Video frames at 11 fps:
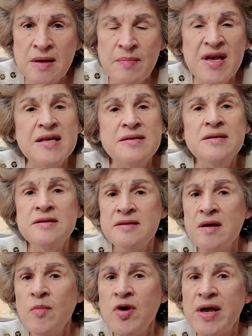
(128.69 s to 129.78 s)
because in the
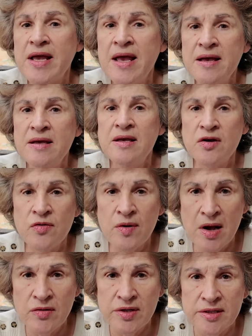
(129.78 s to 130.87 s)
summer it can get
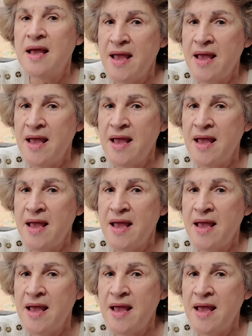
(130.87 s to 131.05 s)
crowded.